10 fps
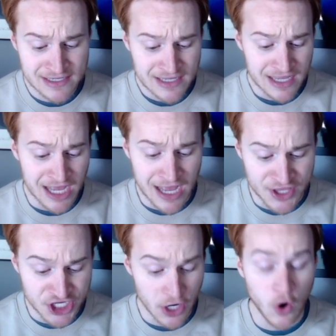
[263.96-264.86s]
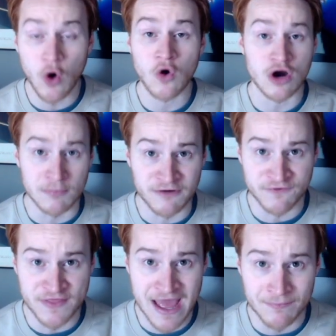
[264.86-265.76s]
horrible
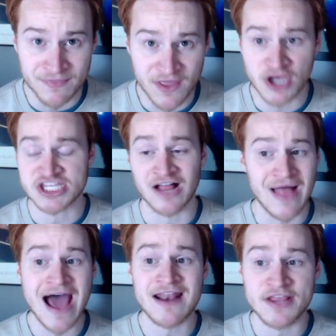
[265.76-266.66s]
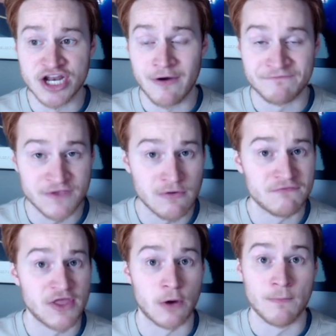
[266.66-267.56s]
for them. A few
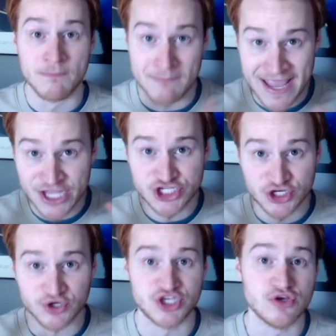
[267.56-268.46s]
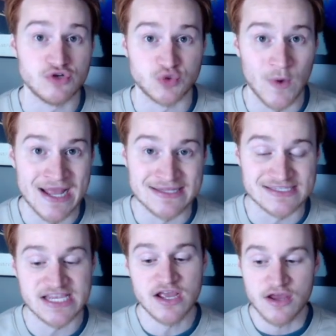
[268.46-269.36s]
of their major huge
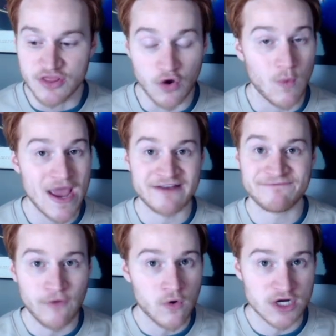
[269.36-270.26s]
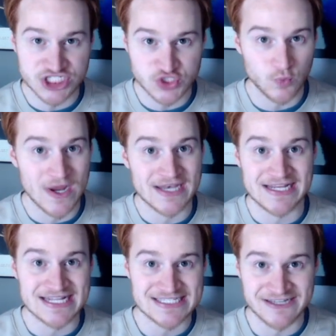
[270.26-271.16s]
wins, the Wake Forest win
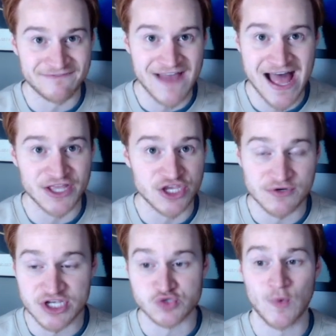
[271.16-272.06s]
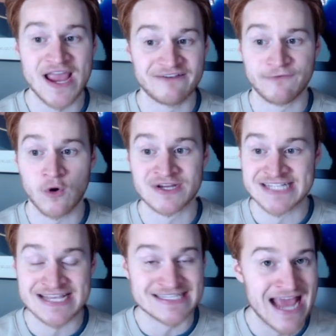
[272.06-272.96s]
gets devalued because Wake Forest
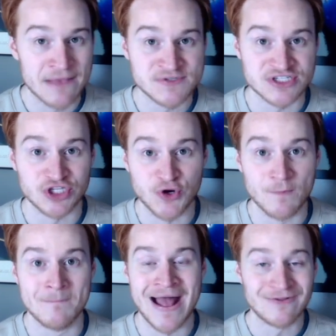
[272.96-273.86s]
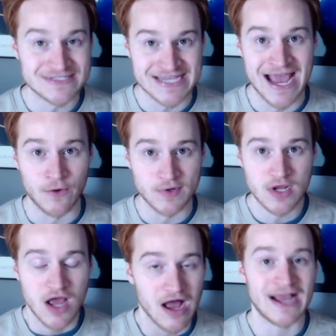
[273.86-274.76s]
has an absolute meltdown
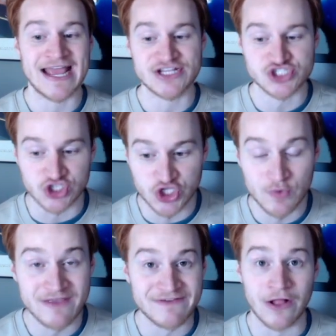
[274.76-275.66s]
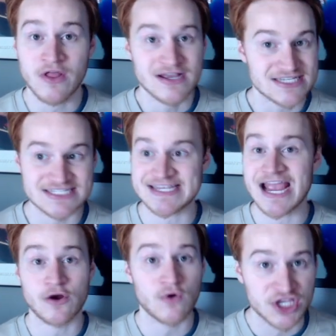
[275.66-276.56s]
against Louisville.
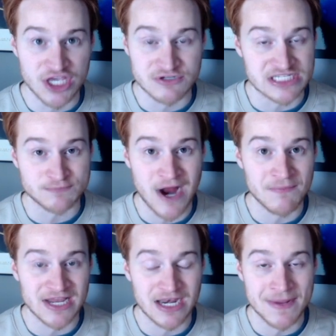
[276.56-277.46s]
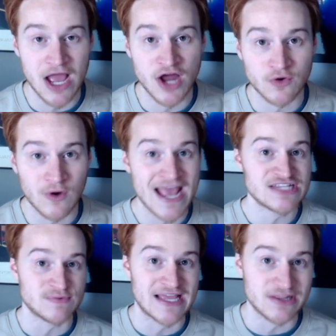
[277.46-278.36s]
Syracuse is probably going to be
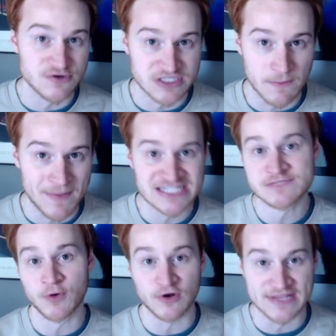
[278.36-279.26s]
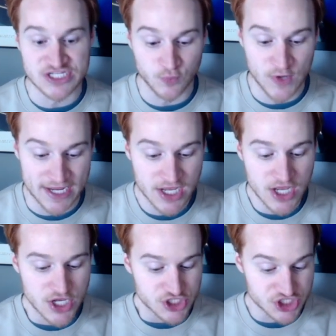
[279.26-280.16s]
unranked when they lose to Pittsburgh this week.
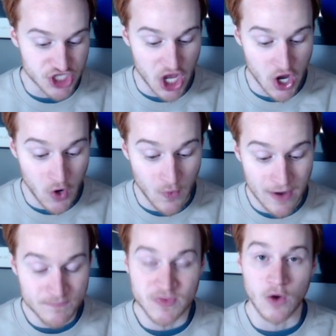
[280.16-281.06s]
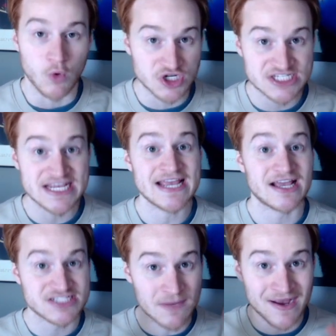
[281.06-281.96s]
So we're
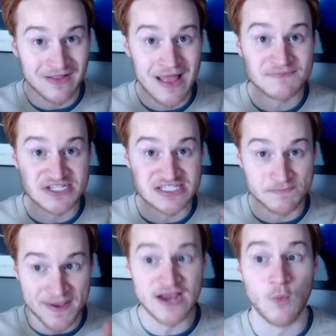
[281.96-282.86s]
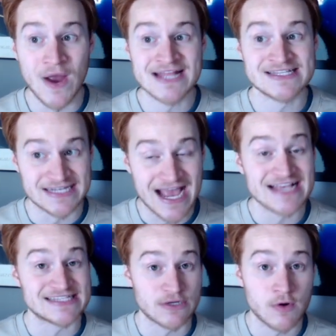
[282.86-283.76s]
seeing some of Clemson's big wins. And
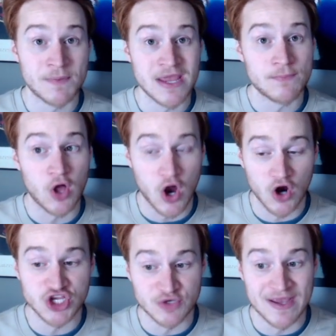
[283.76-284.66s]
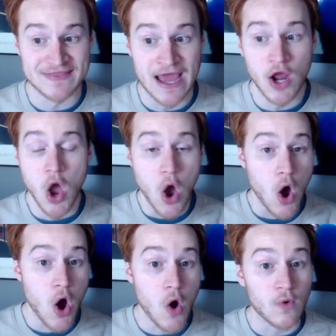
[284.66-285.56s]
guys, there were people arguing that,
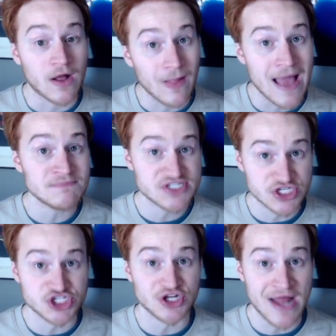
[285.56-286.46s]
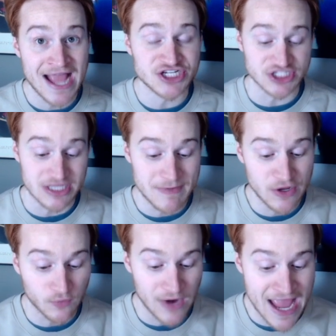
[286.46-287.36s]
oh, Clemson should actually
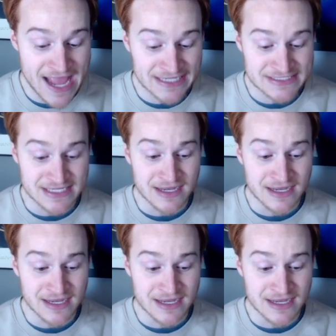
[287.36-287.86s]
be ranked